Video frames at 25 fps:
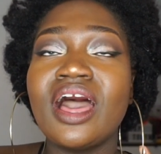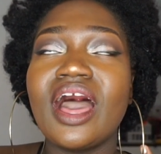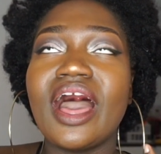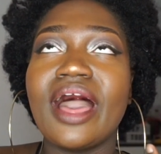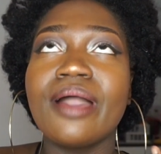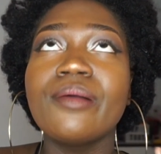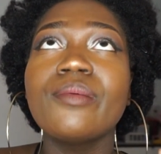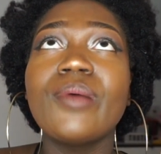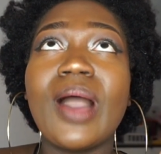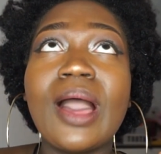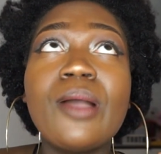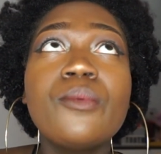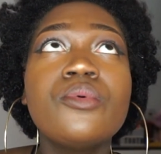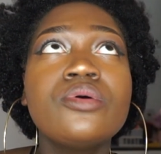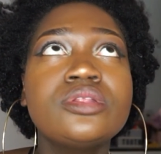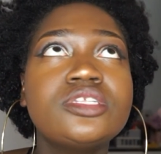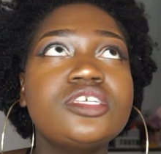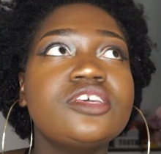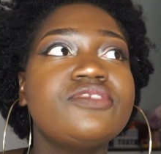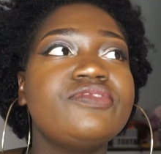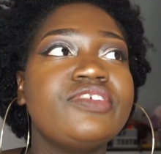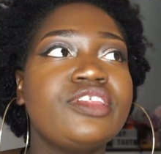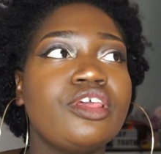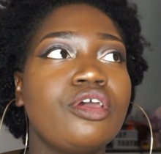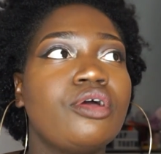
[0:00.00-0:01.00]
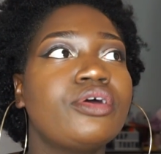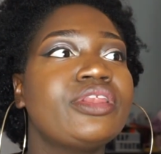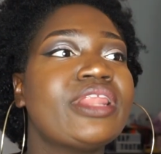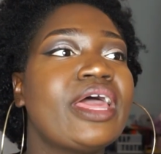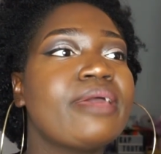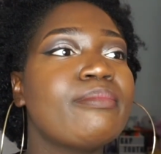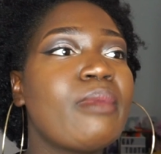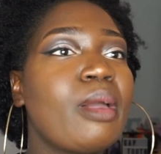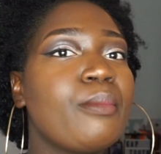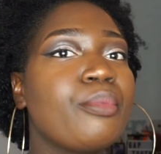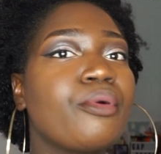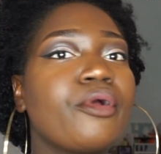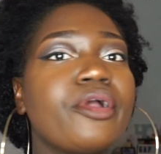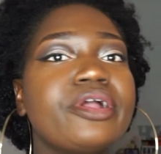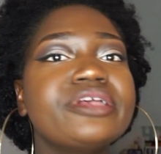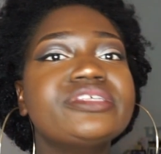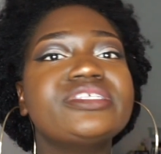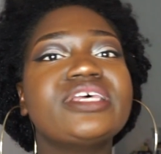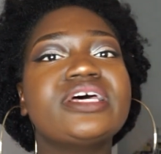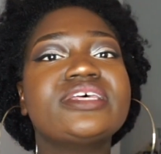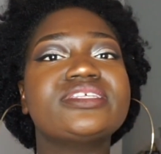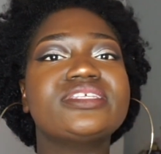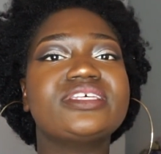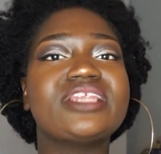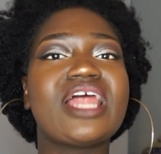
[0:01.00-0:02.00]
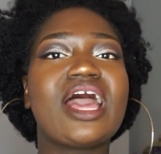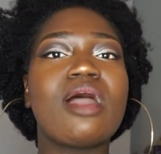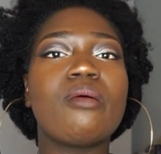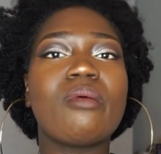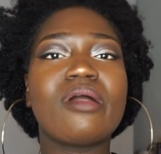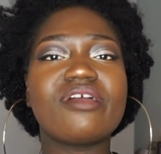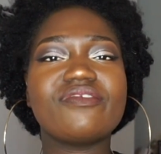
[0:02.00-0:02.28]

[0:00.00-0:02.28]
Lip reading: I will do a video on like my process and how